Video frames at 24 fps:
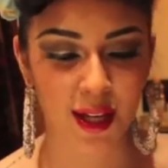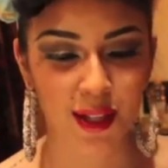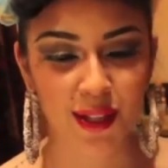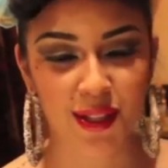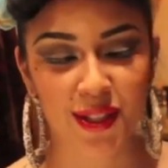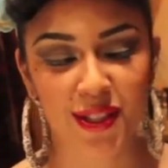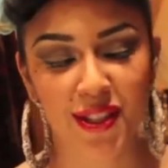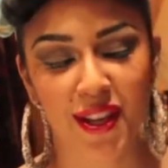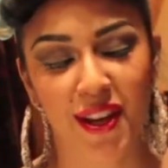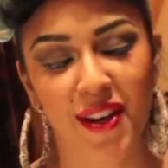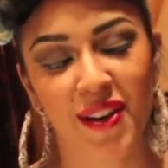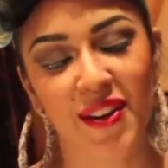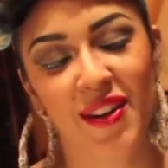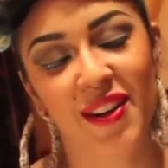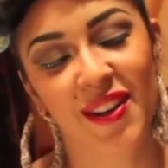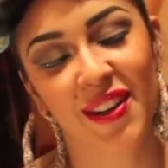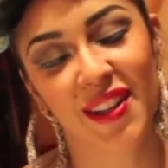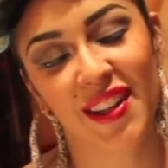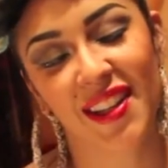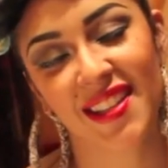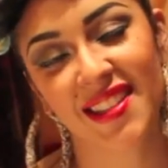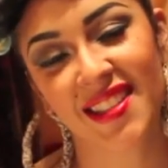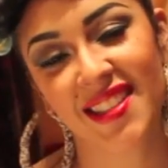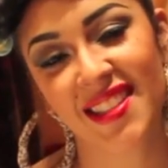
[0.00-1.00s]
So
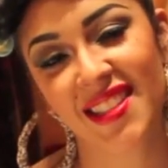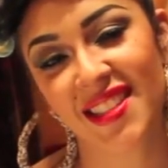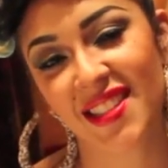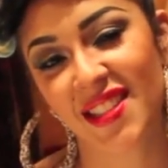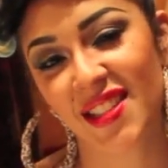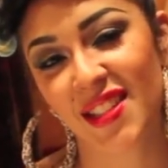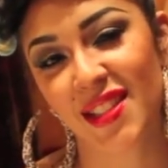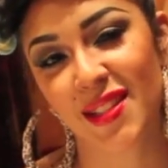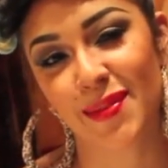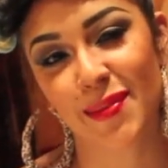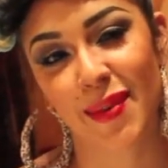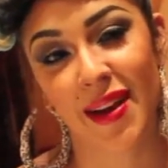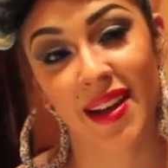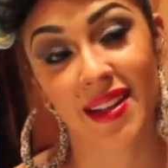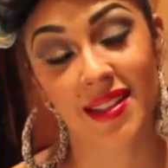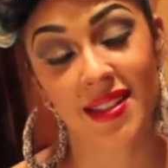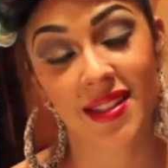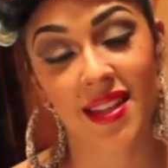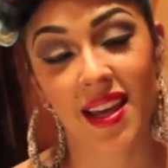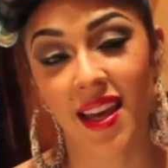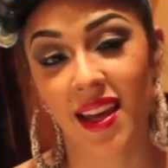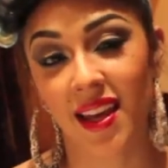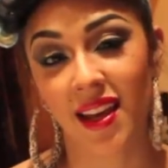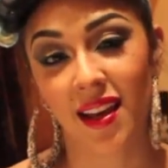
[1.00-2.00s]
this is just my
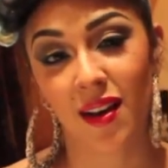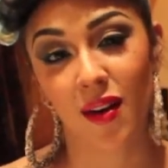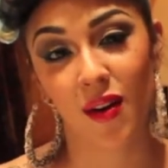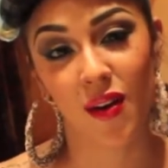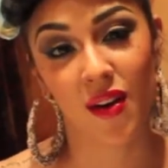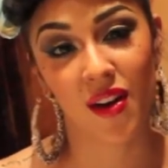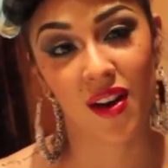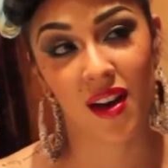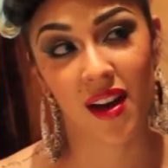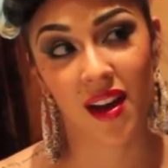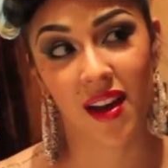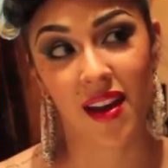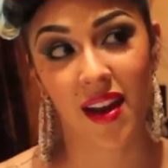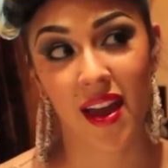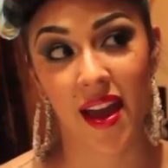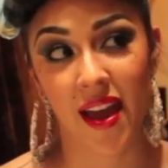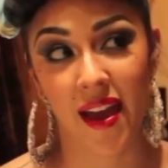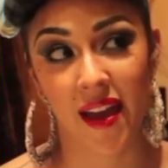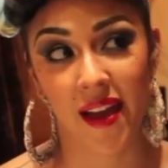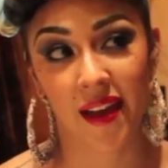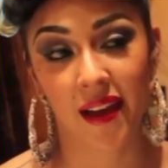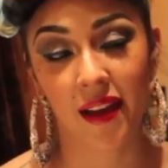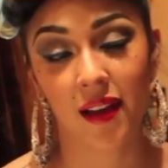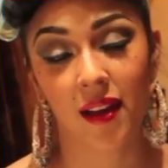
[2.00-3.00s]
take on
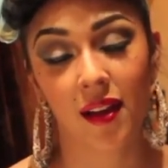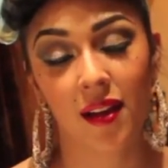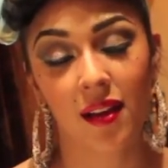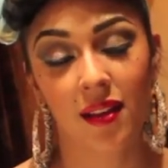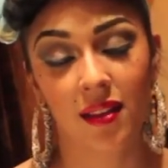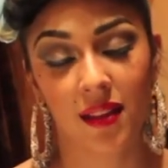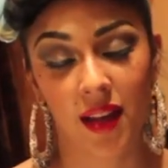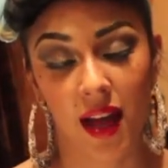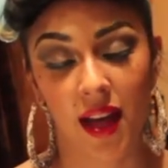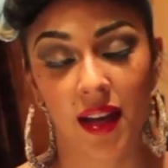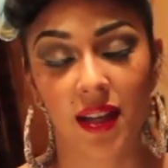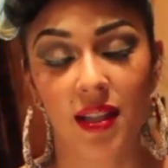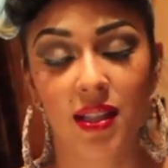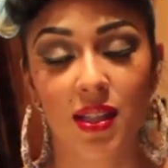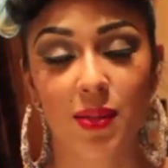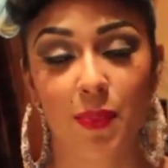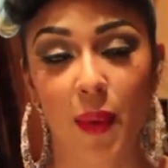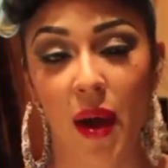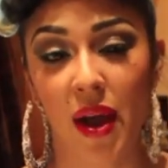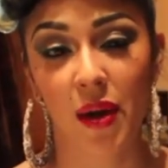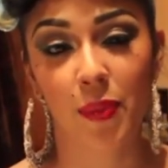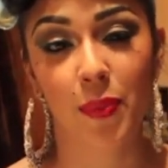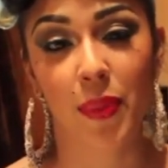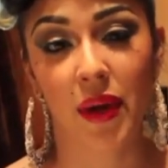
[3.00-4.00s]
a Latin
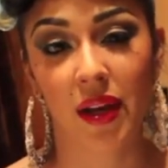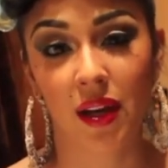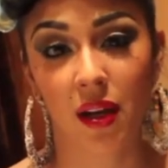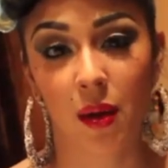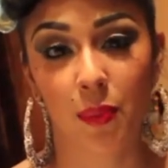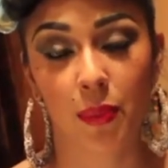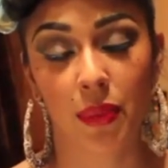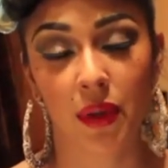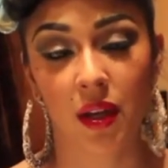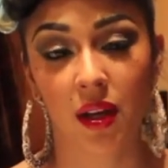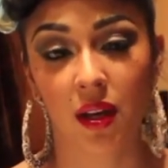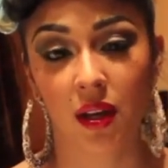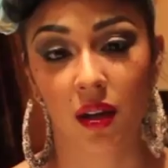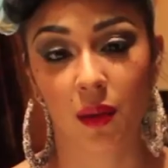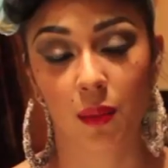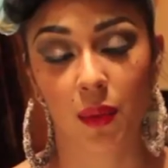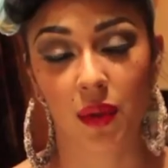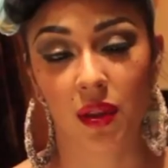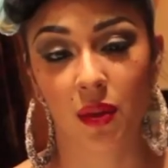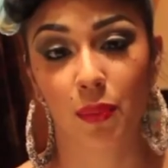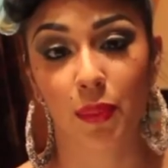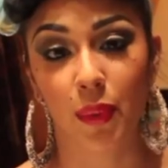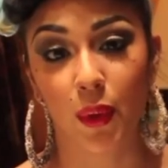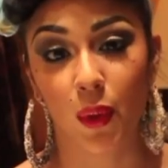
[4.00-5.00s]
inspired pinup look
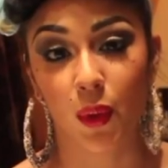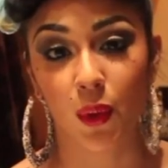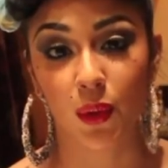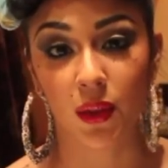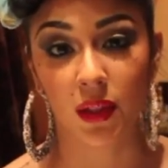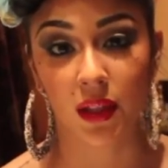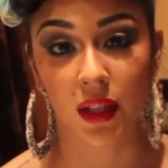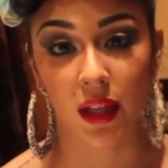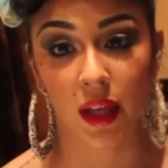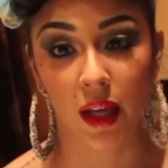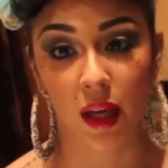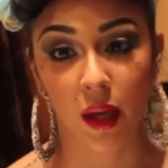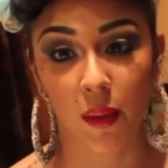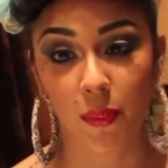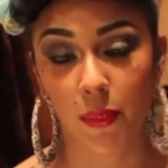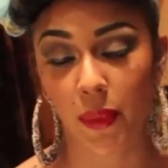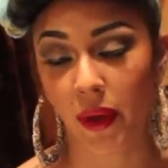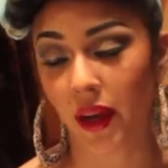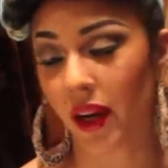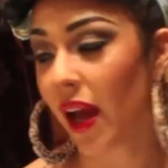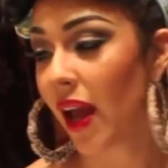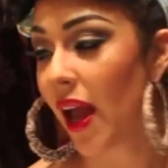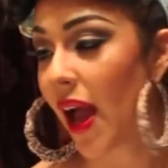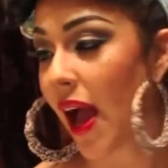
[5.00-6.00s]
with the bold lip,
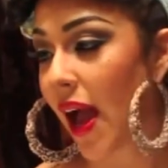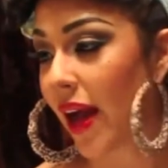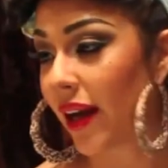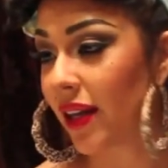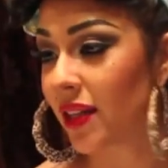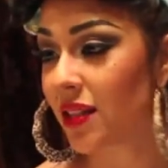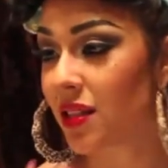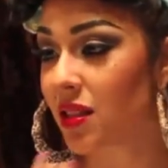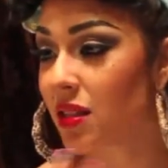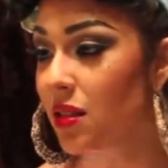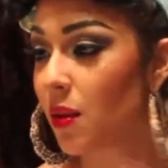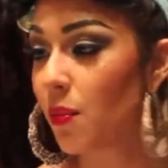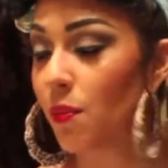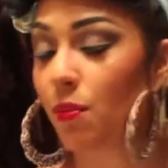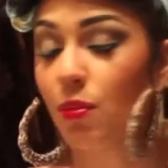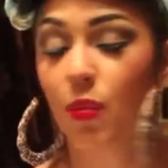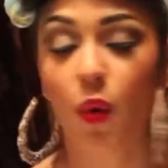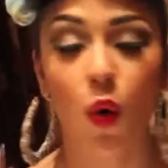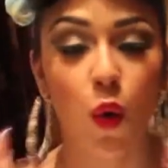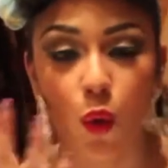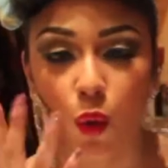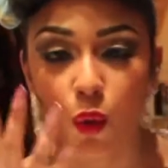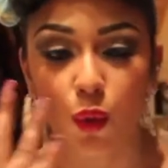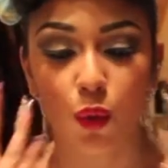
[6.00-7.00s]
and I added some
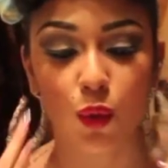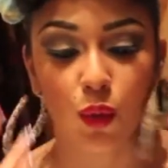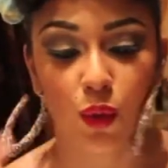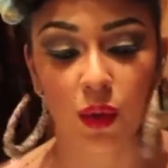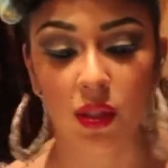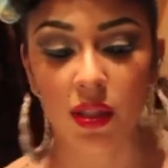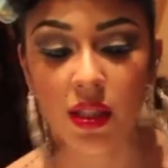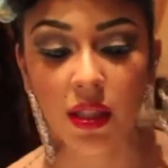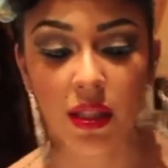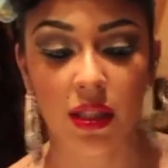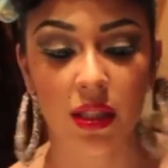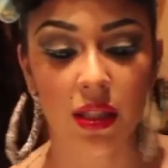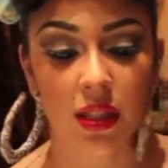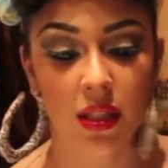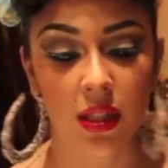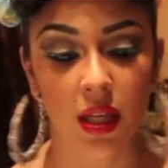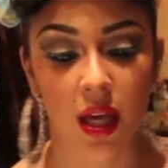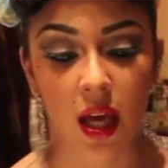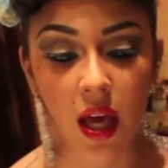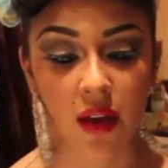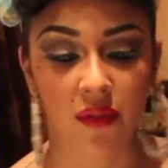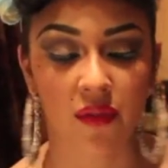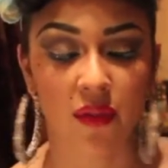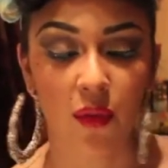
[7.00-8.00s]
moles and
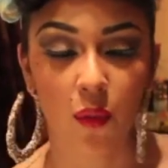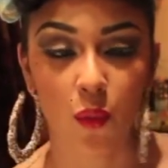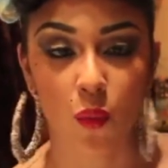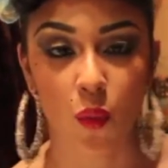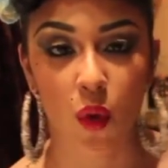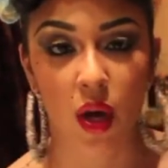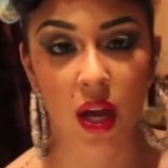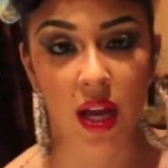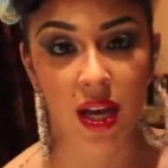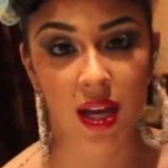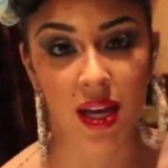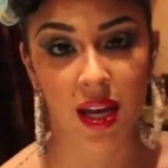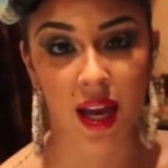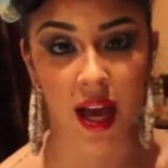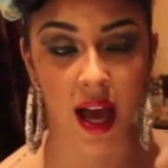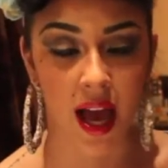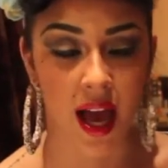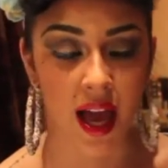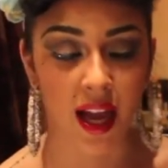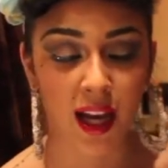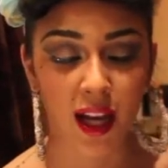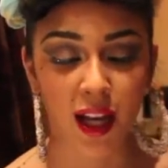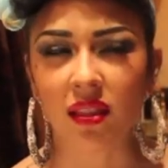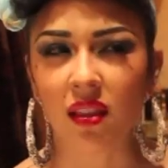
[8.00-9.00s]
stuff and
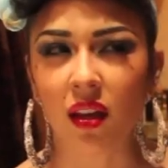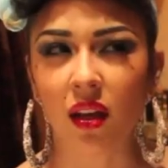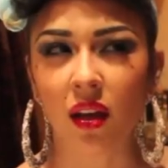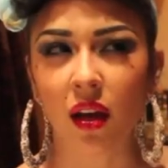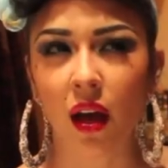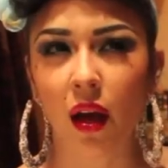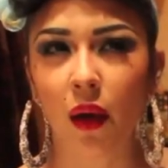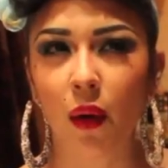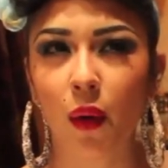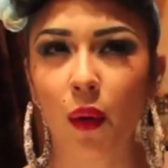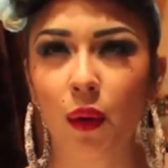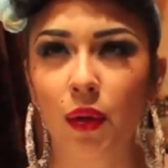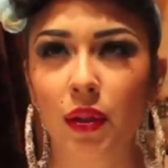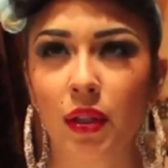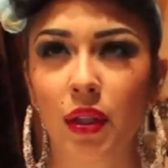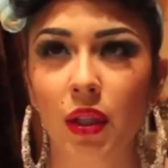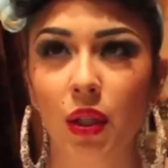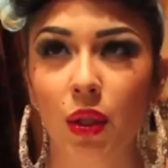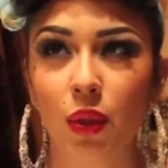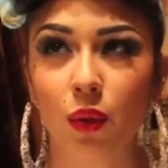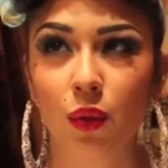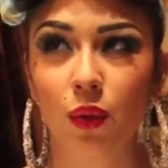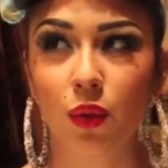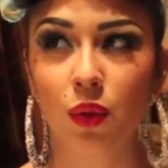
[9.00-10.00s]
whatnot. I think I only
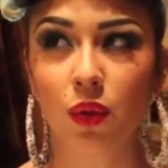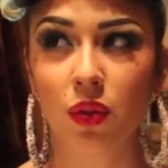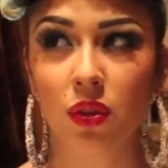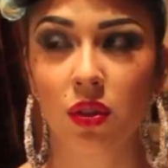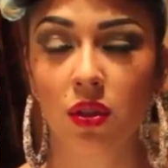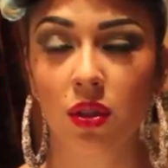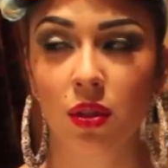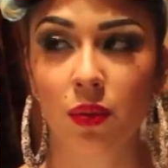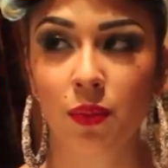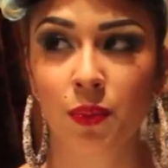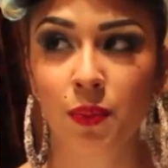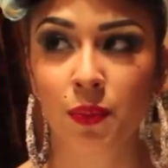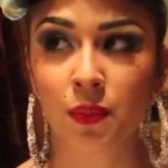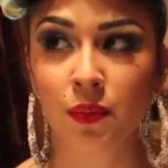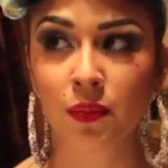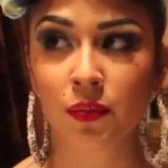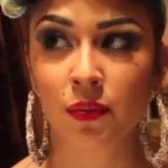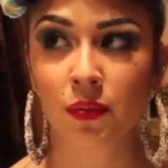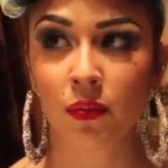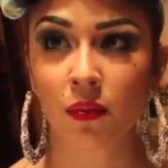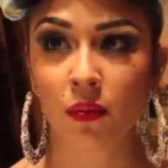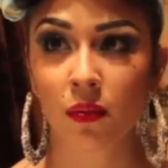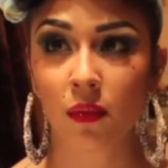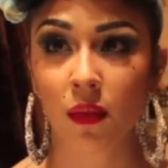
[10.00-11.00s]
used
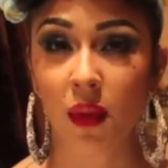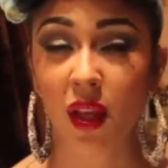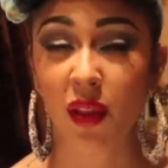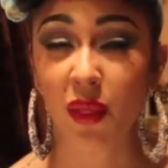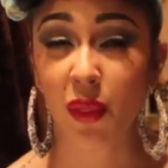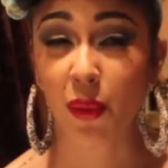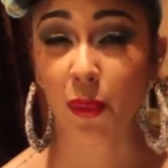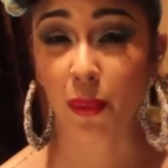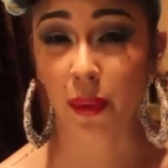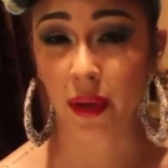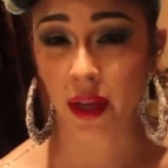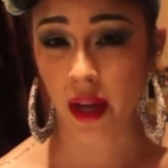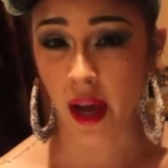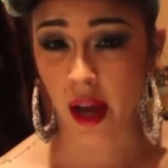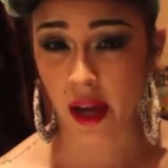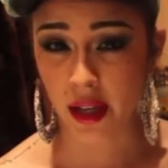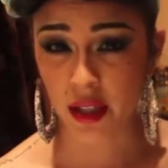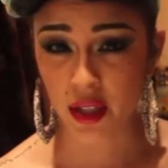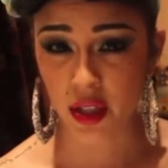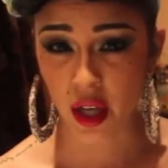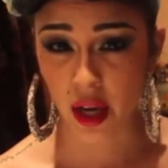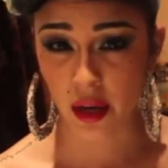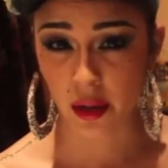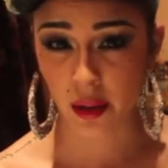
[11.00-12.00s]
4
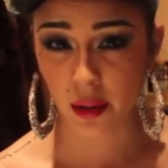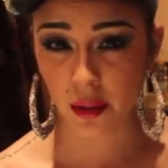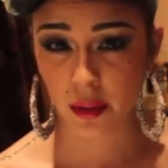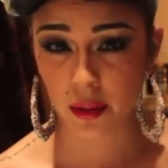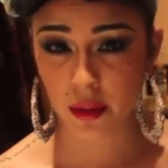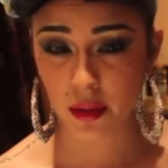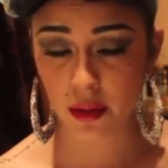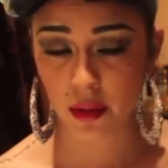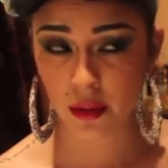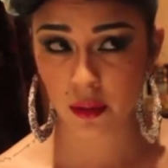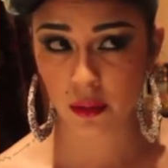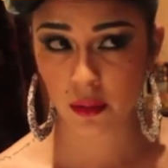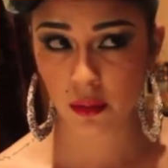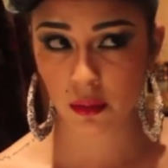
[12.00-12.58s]
eyeshadows,